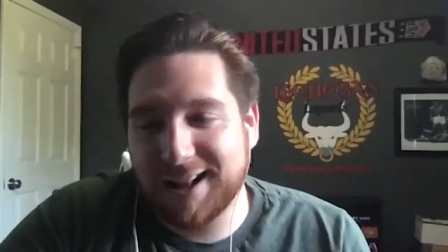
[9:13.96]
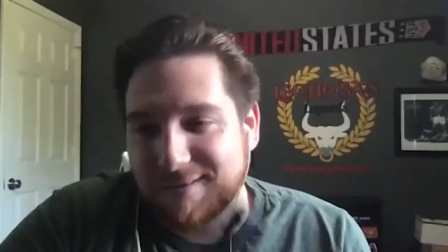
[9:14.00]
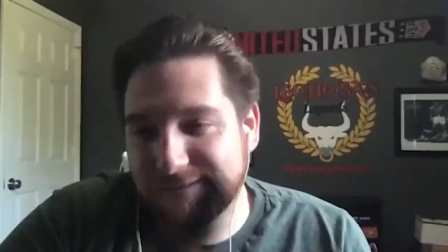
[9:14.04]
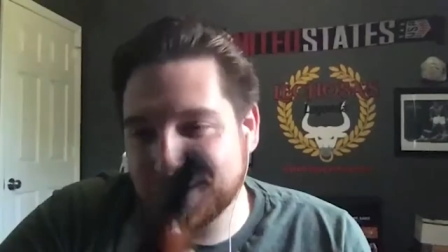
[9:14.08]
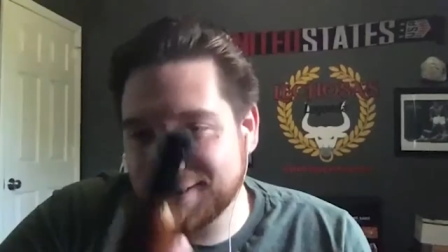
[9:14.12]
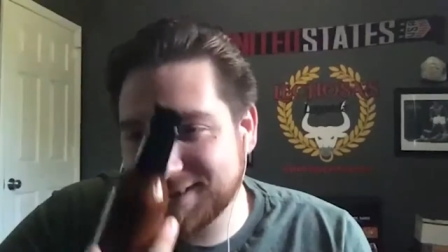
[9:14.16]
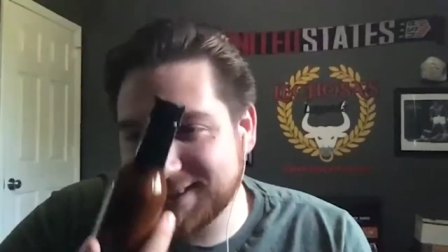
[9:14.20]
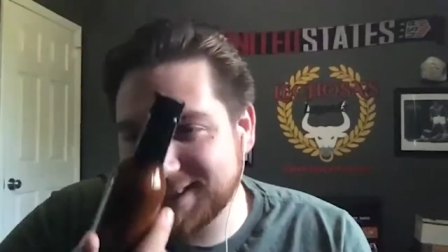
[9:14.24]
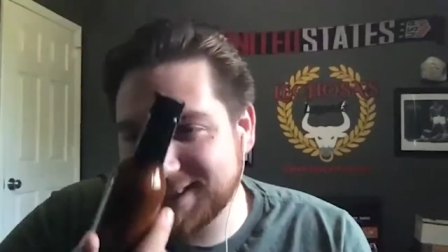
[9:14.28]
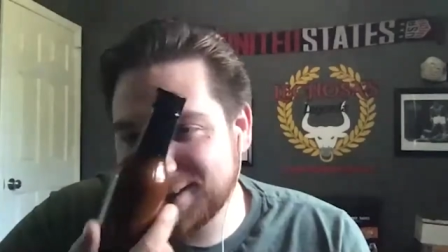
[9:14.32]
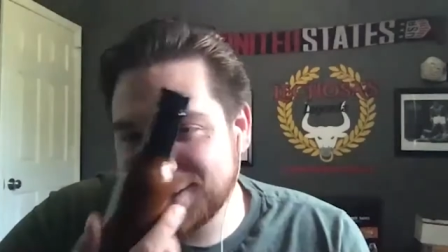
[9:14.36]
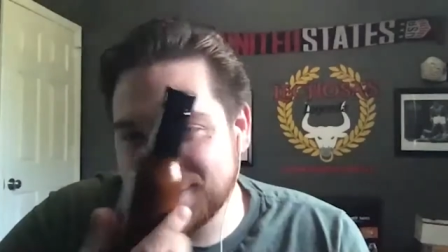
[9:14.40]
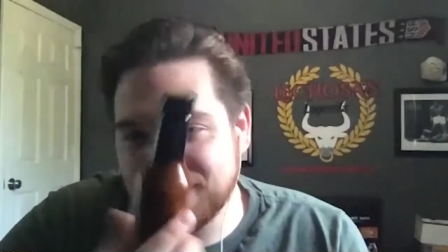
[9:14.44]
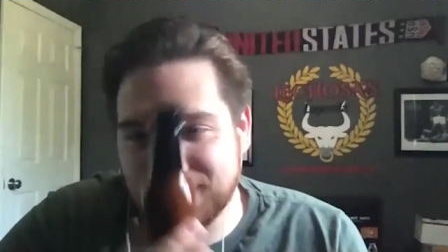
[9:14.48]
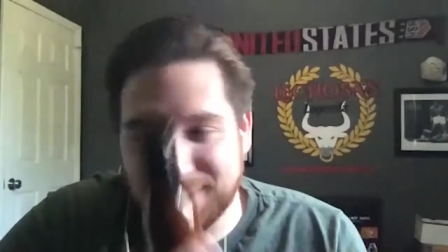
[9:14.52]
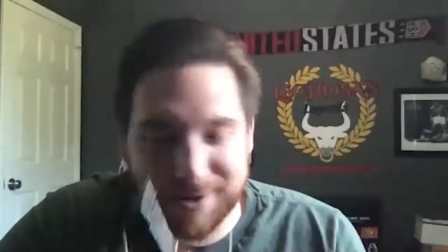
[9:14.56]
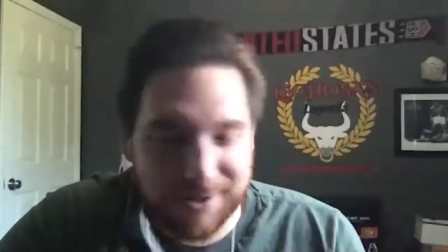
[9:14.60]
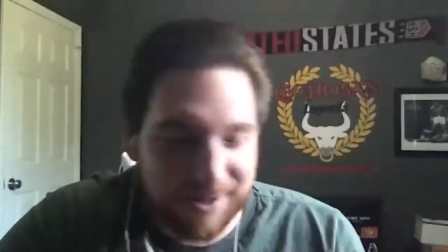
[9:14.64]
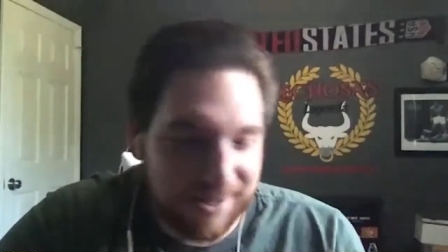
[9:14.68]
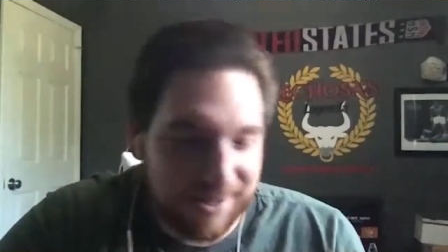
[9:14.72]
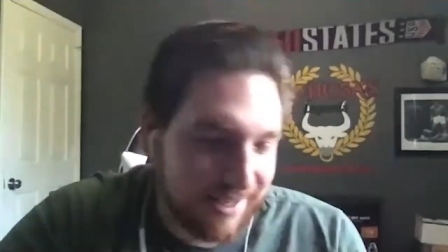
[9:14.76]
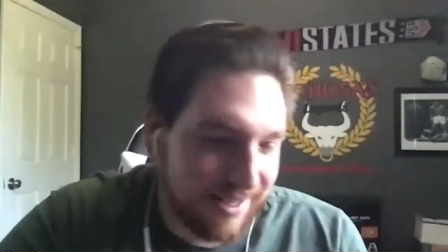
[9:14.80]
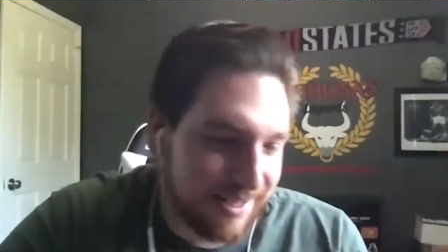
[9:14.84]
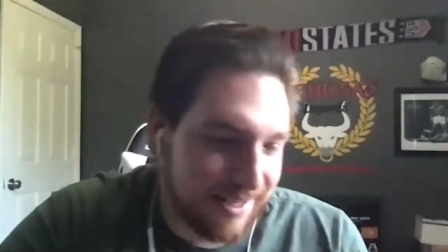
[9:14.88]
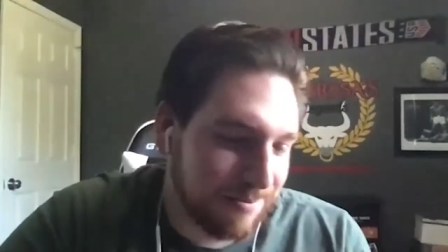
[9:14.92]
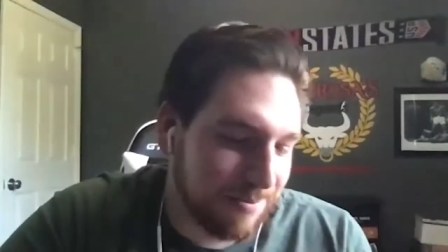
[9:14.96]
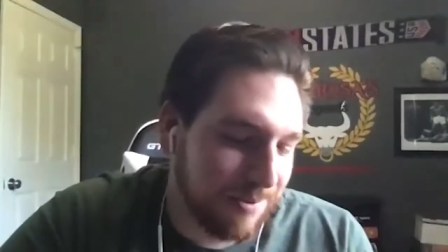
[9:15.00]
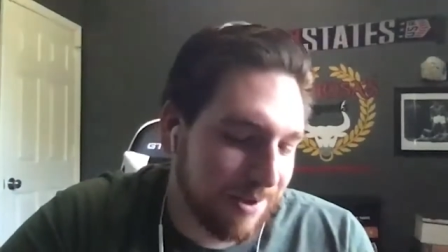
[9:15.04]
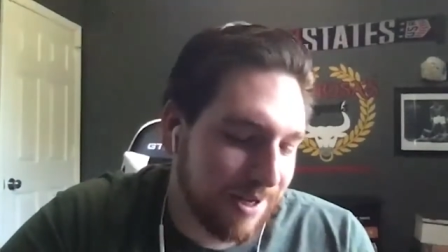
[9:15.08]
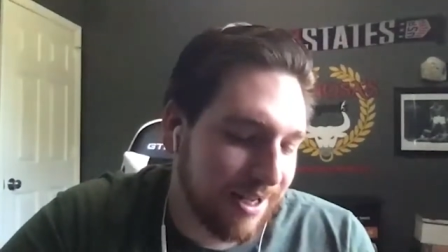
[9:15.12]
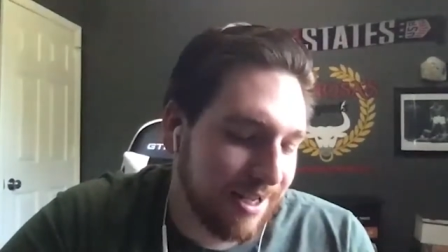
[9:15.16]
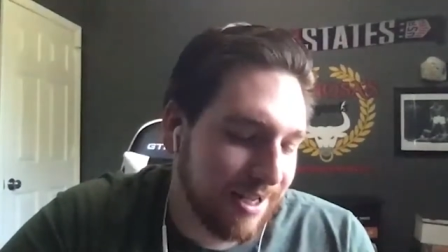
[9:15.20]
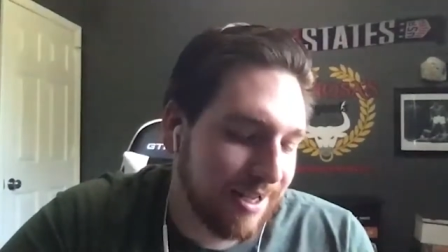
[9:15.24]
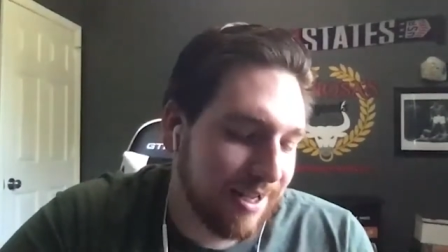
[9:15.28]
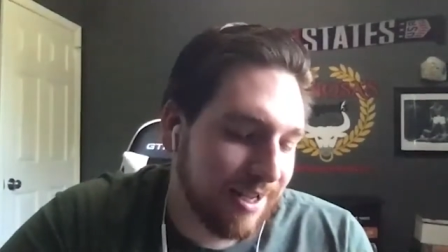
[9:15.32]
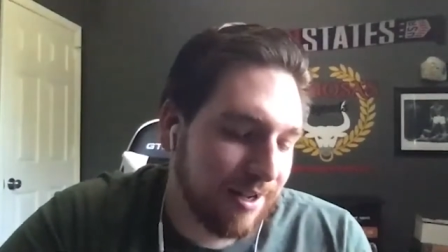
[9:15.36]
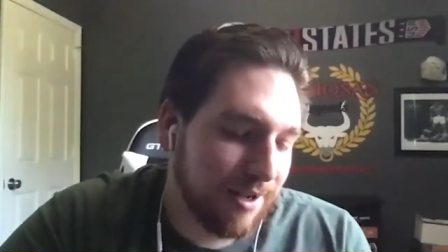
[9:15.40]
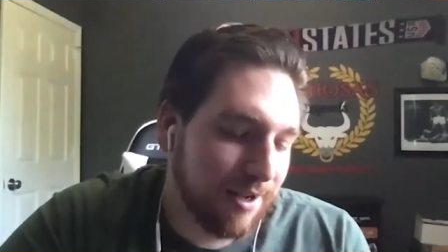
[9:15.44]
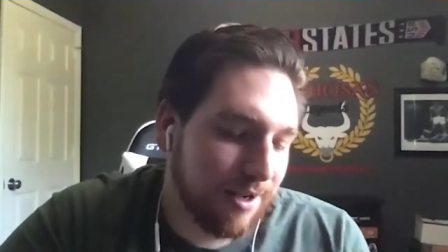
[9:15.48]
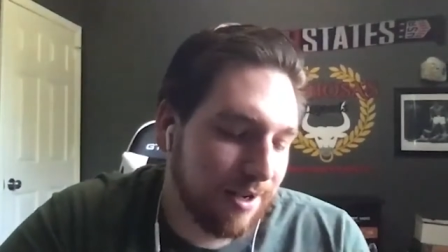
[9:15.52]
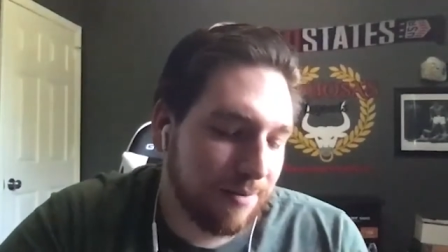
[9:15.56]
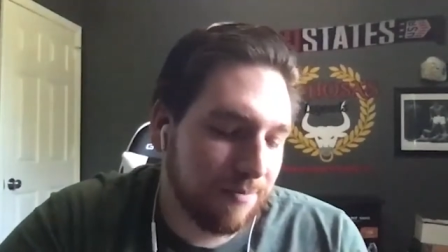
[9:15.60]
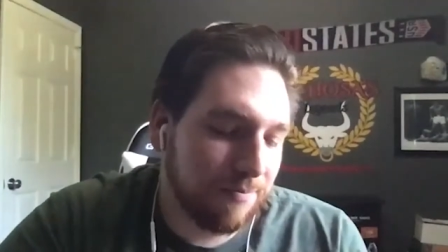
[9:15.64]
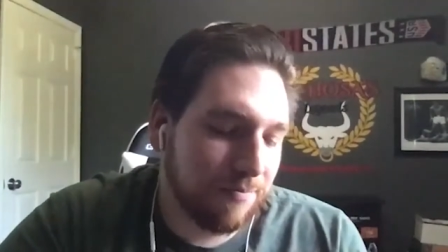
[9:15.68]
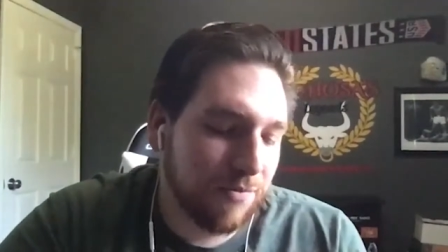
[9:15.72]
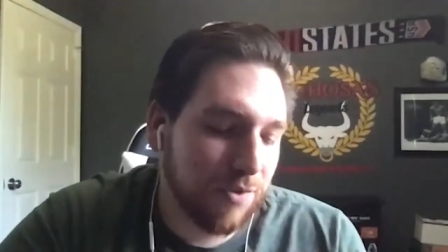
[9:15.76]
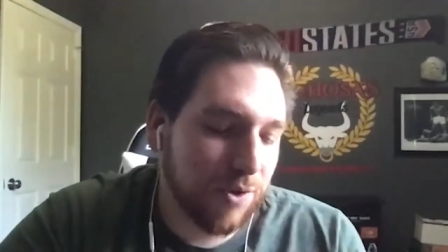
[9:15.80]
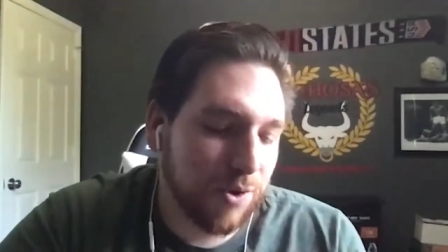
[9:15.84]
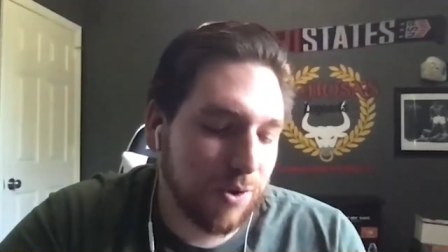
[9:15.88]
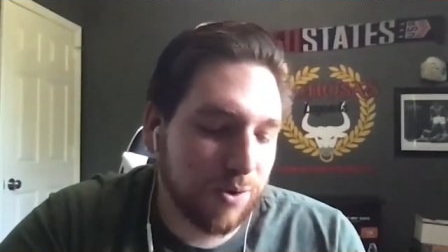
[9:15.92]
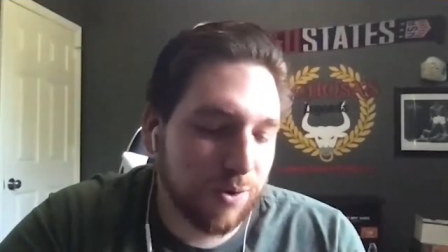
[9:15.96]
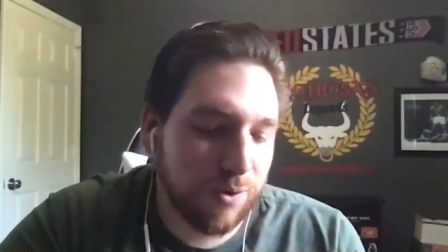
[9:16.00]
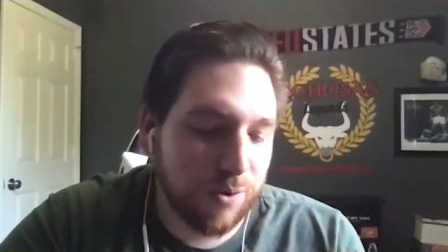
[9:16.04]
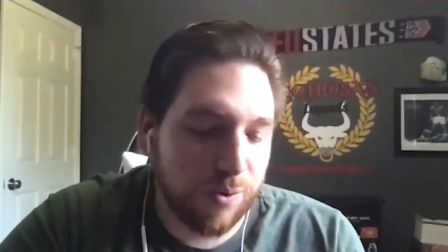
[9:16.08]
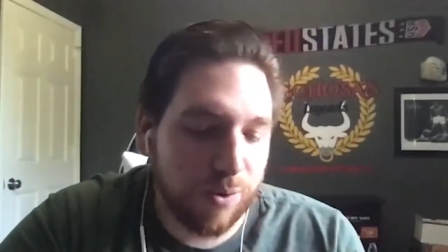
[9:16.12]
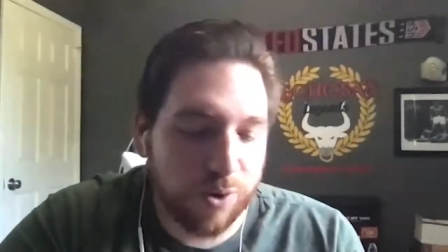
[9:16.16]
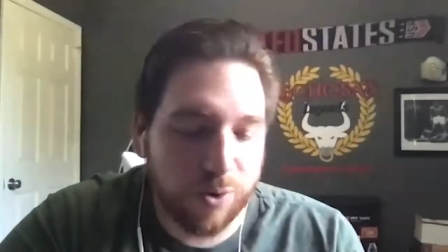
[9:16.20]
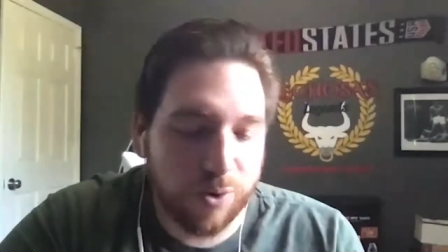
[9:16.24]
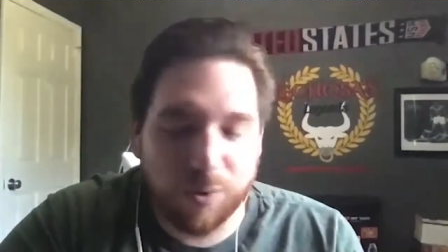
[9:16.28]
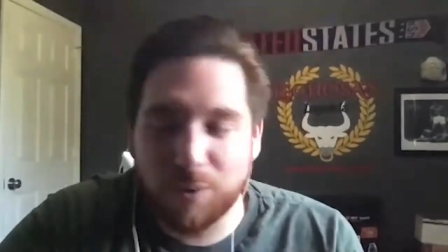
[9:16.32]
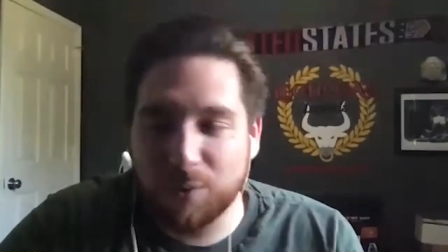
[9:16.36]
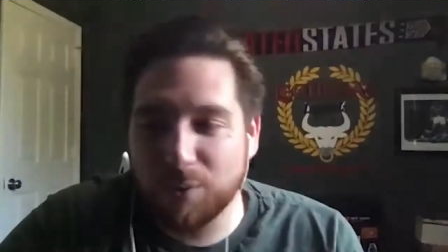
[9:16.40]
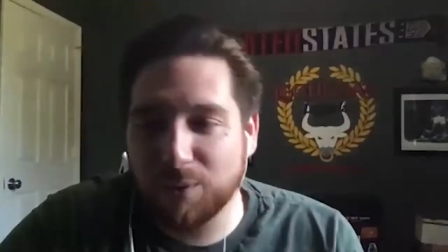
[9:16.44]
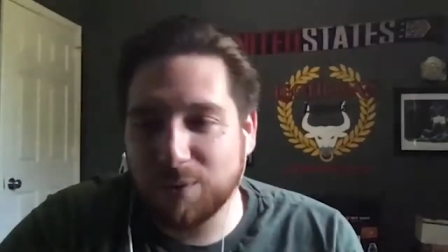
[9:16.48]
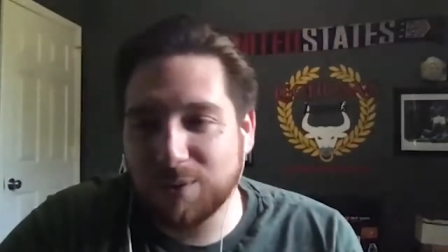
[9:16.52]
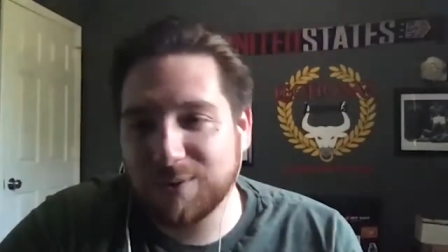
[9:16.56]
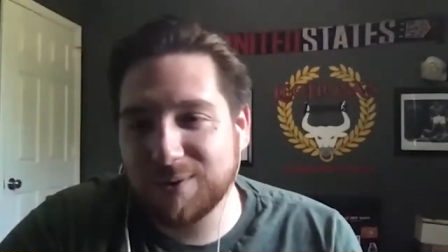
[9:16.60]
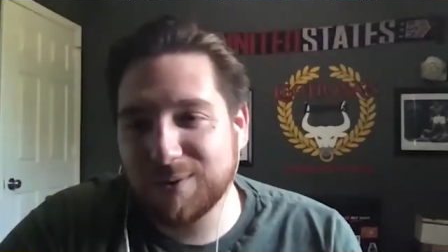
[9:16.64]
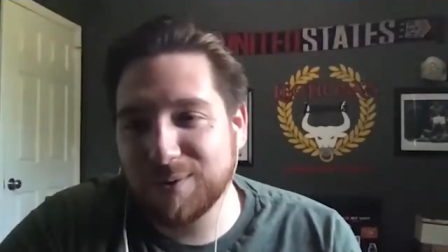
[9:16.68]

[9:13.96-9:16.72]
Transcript: to send you one of these. oh but, my goodness, um, that's exciting.